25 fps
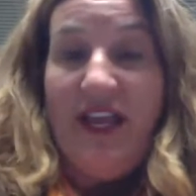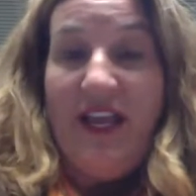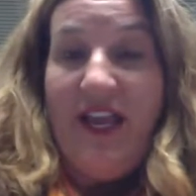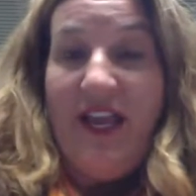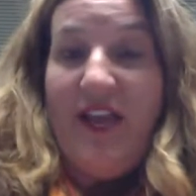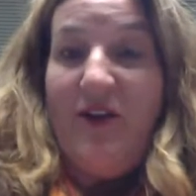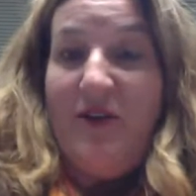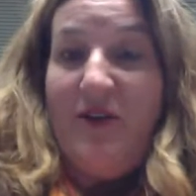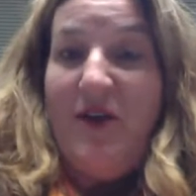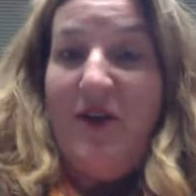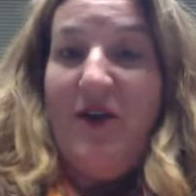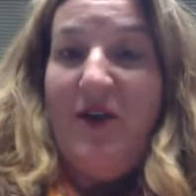
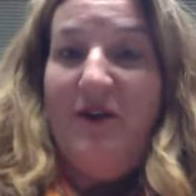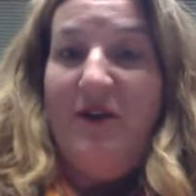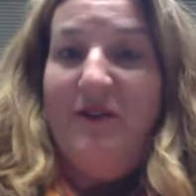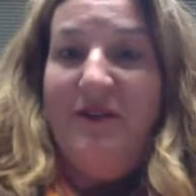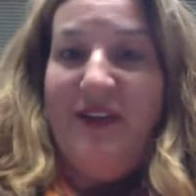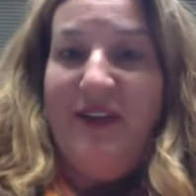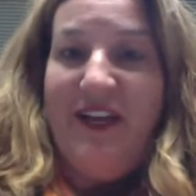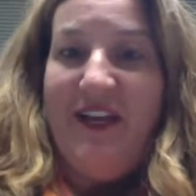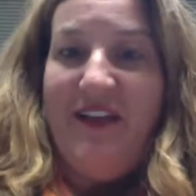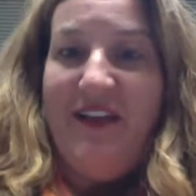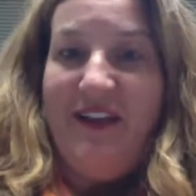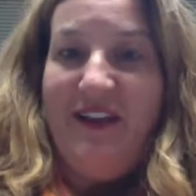don't know.
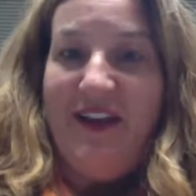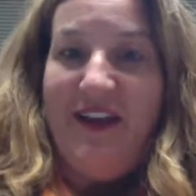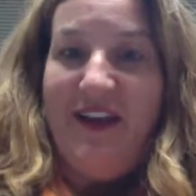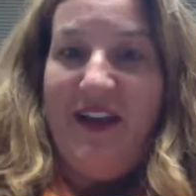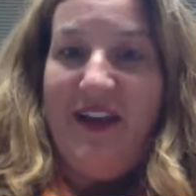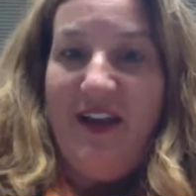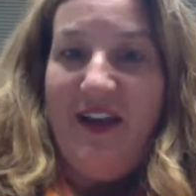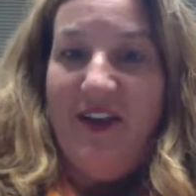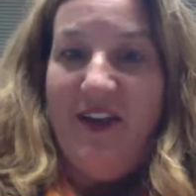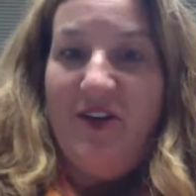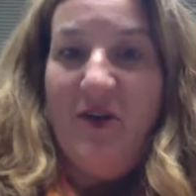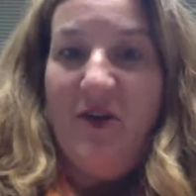I
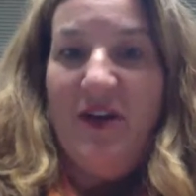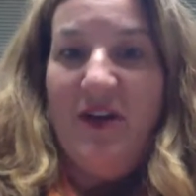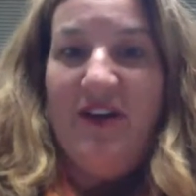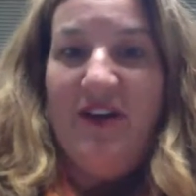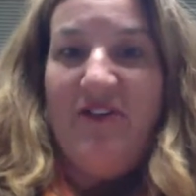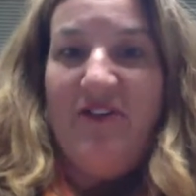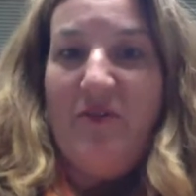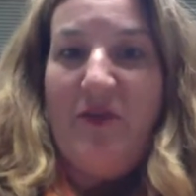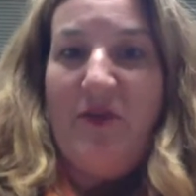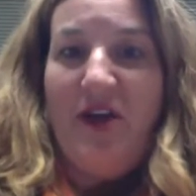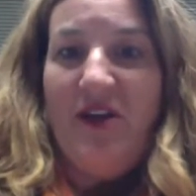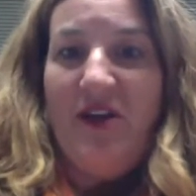don't know enough
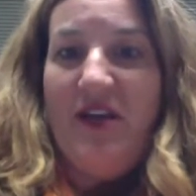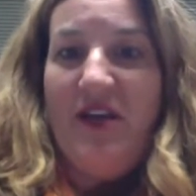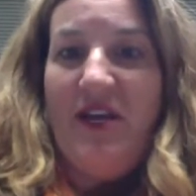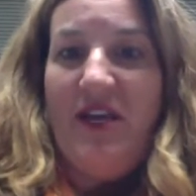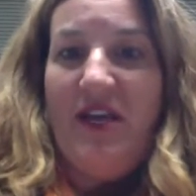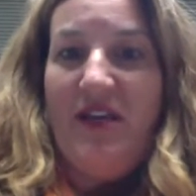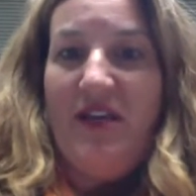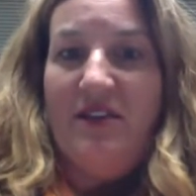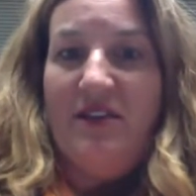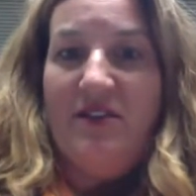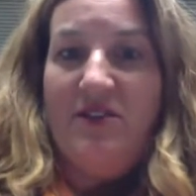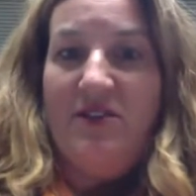about it
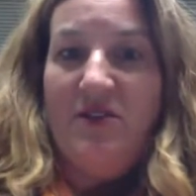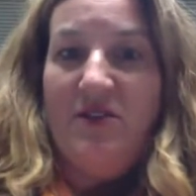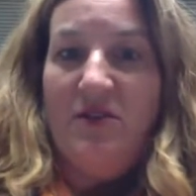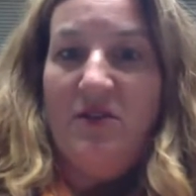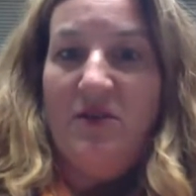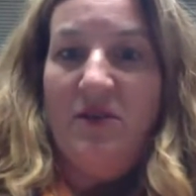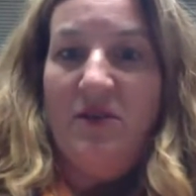yet to.